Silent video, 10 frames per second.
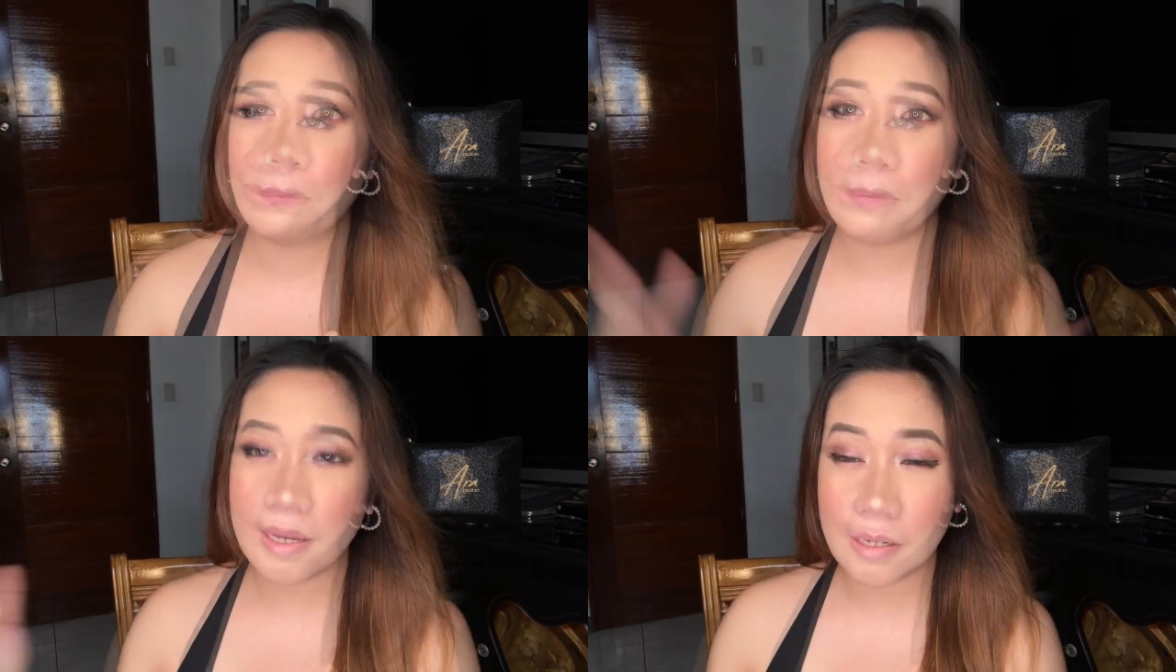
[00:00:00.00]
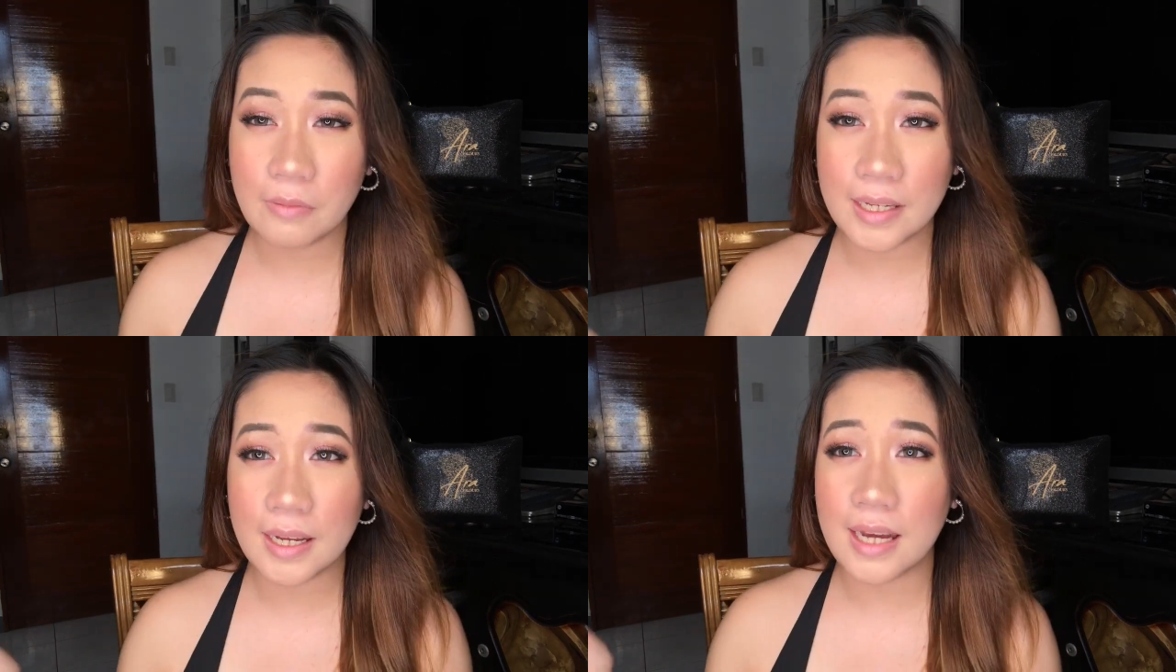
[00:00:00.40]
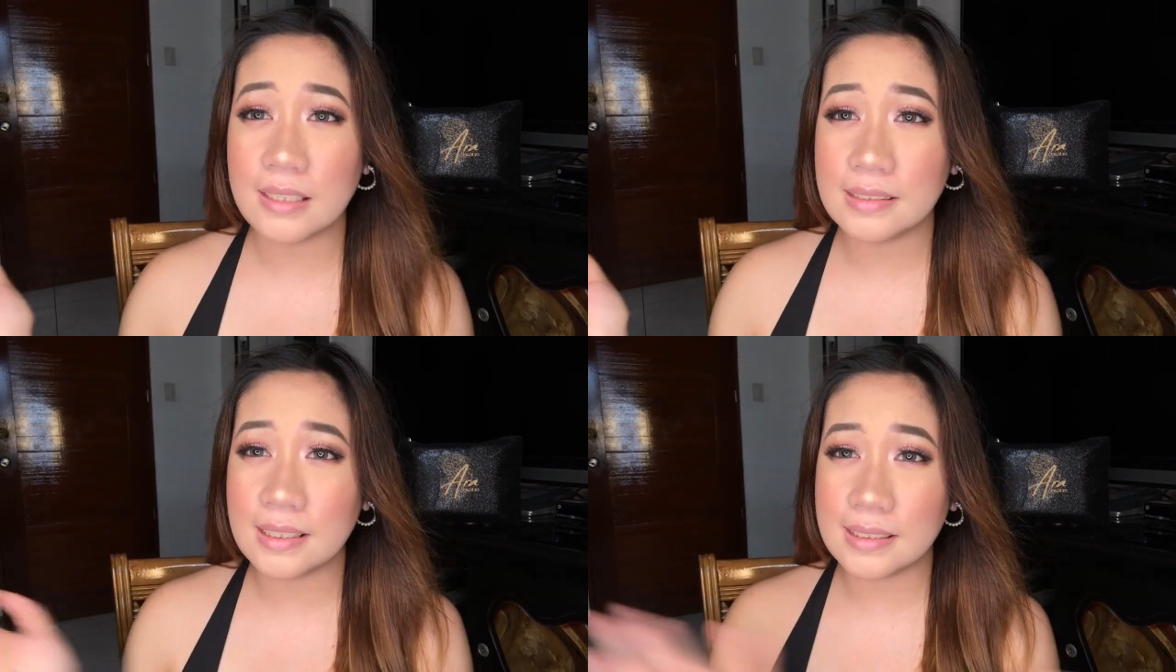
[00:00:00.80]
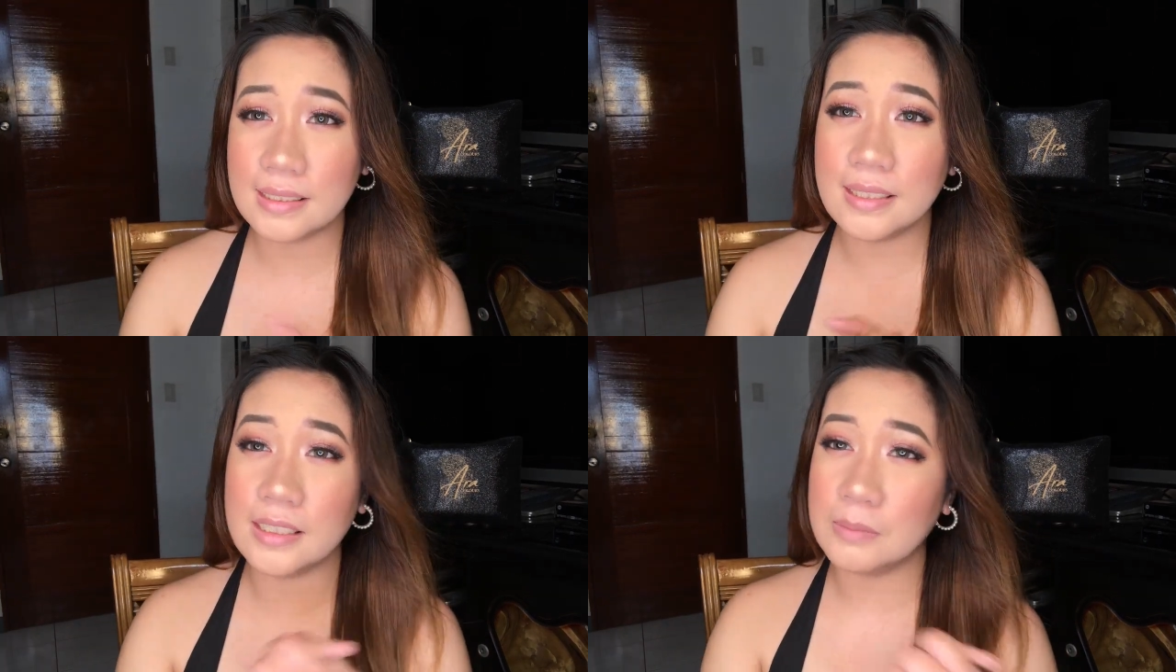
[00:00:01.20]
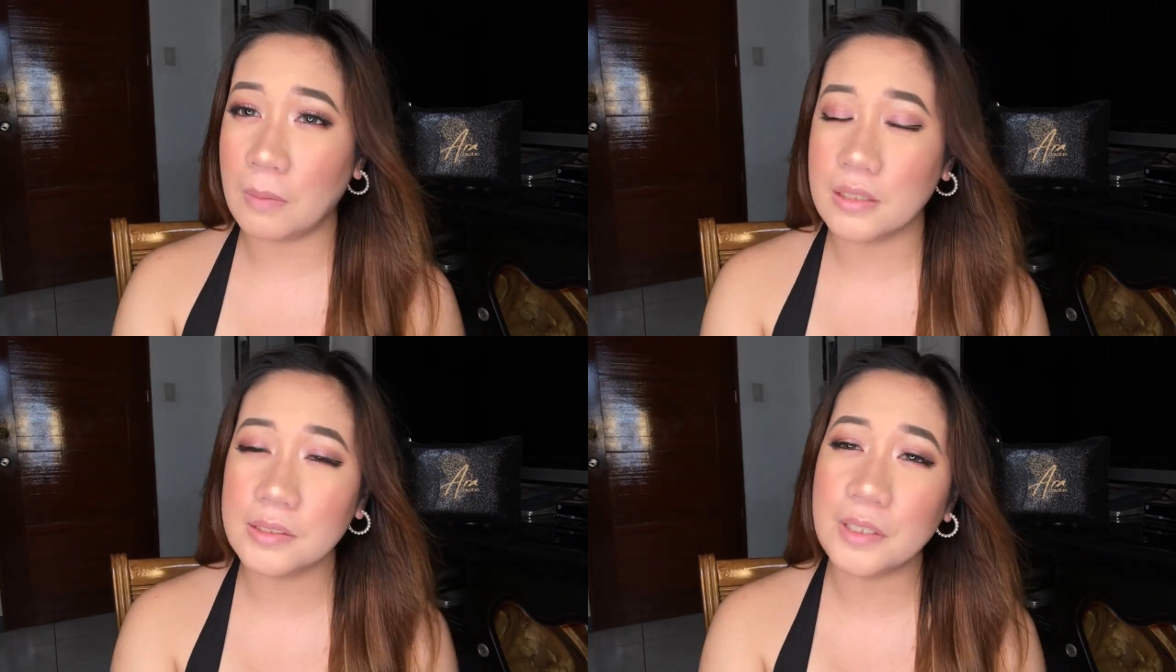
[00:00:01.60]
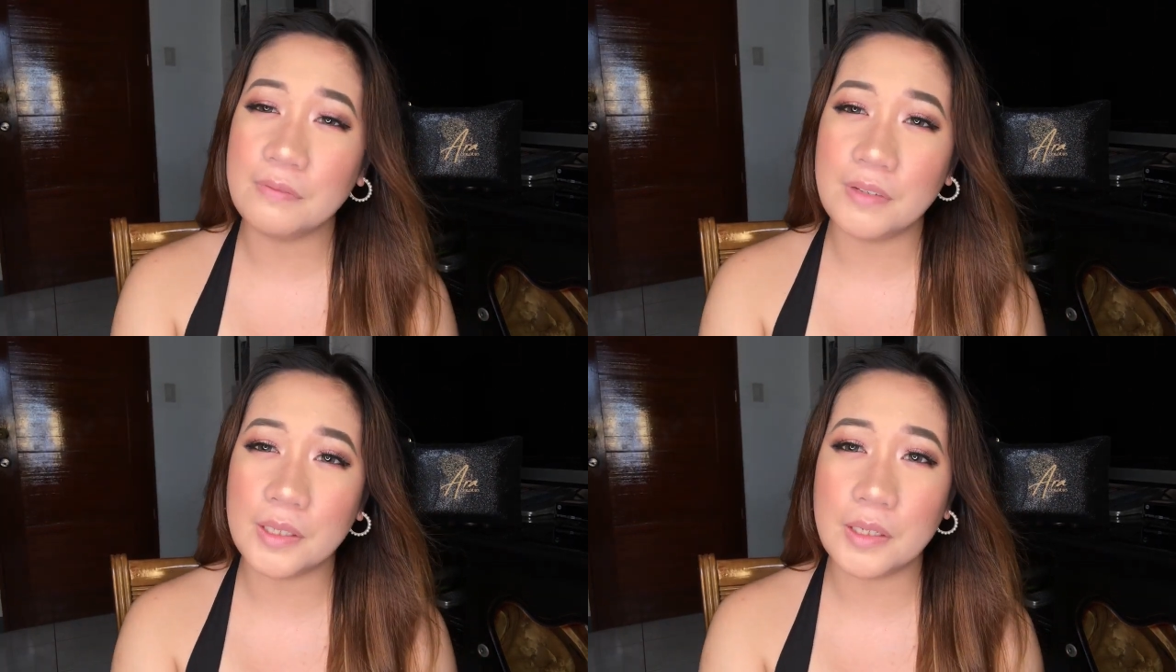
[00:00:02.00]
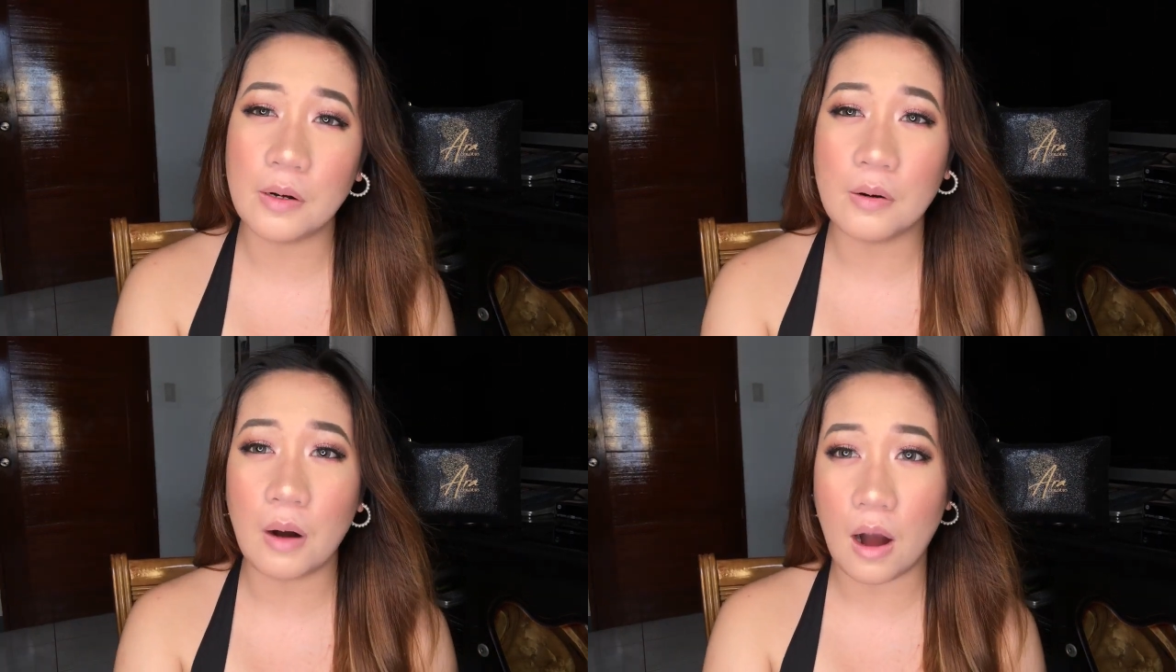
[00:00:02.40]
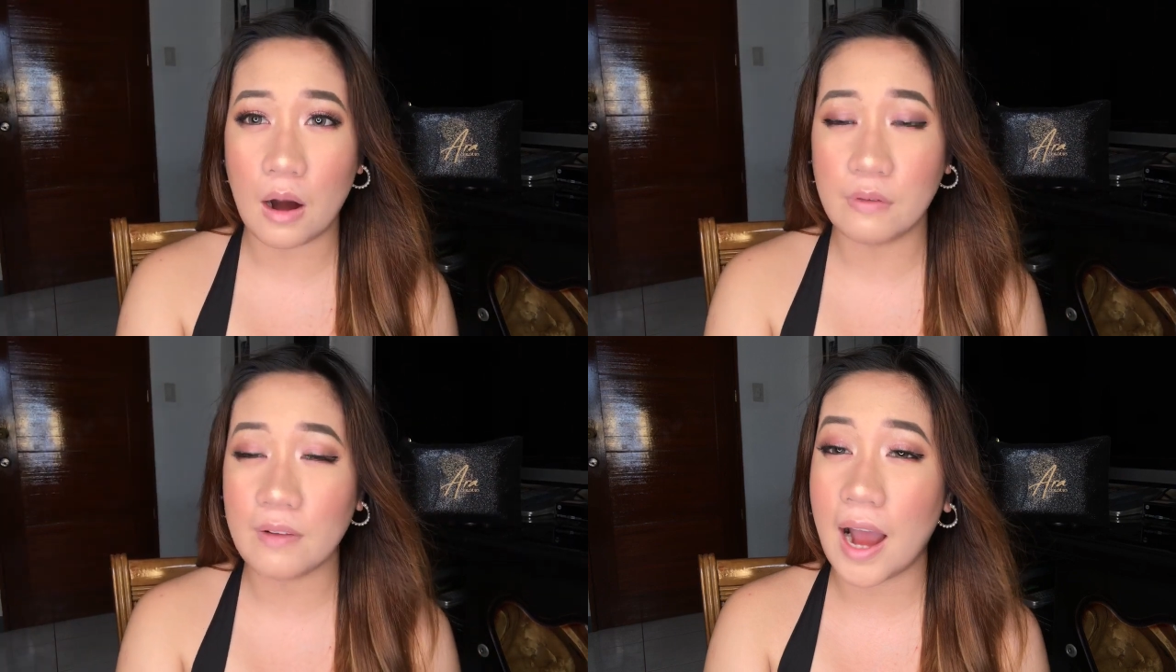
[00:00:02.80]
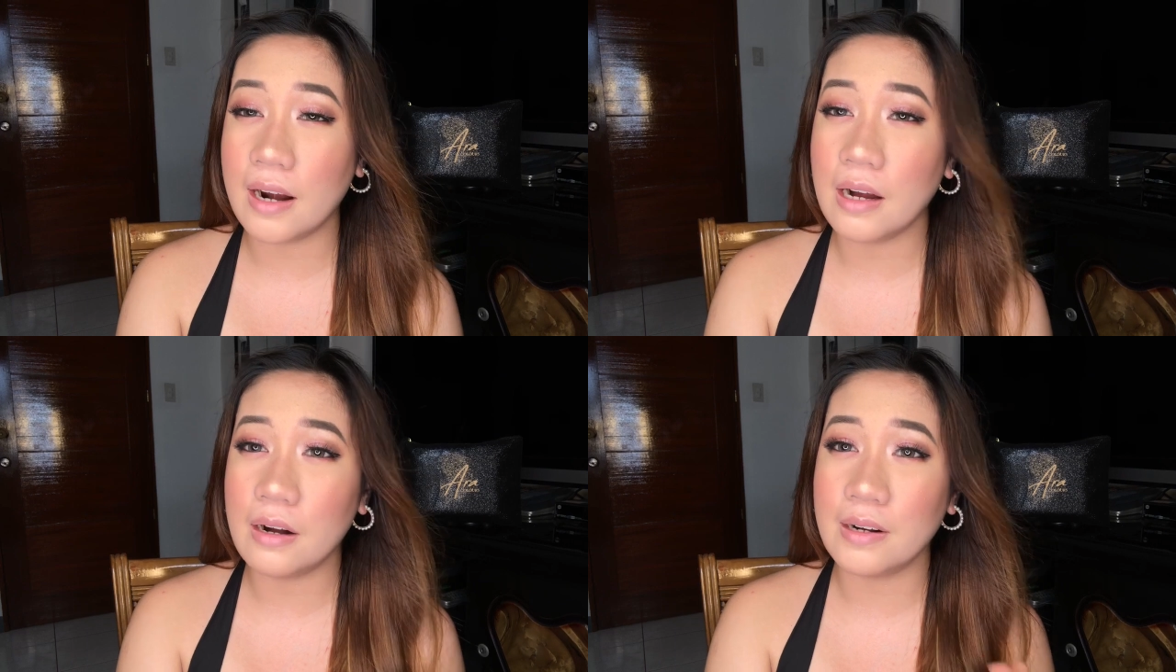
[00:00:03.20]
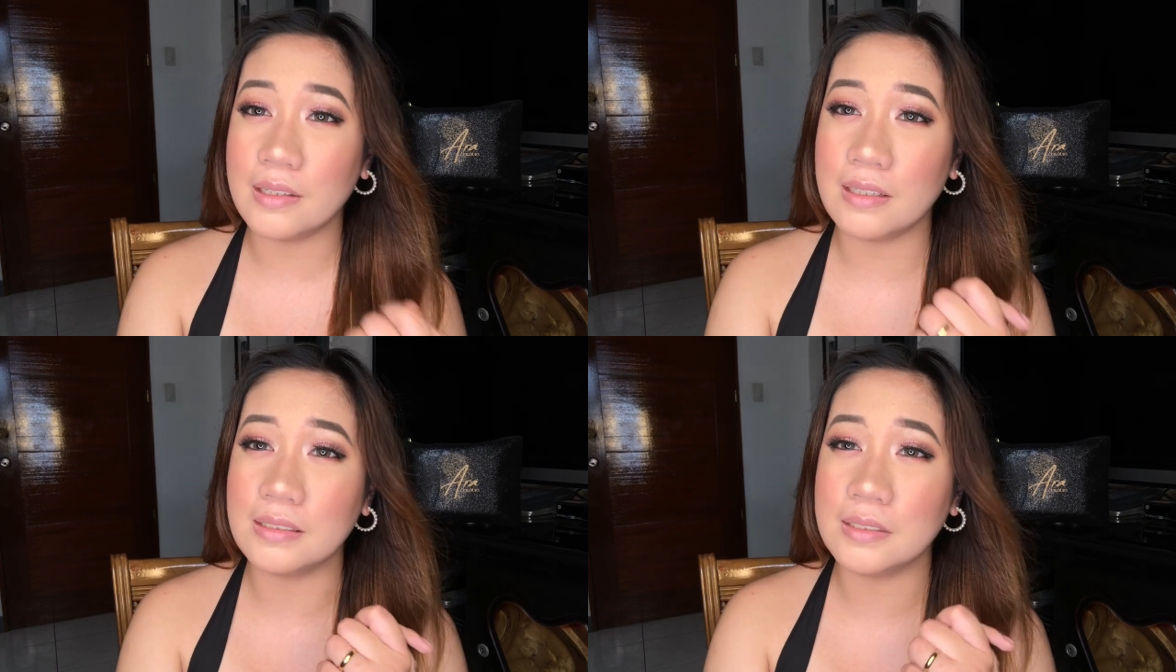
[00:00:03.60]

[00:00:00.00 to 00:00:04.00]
By the way guys, this is a sponsored video of Ara Colours,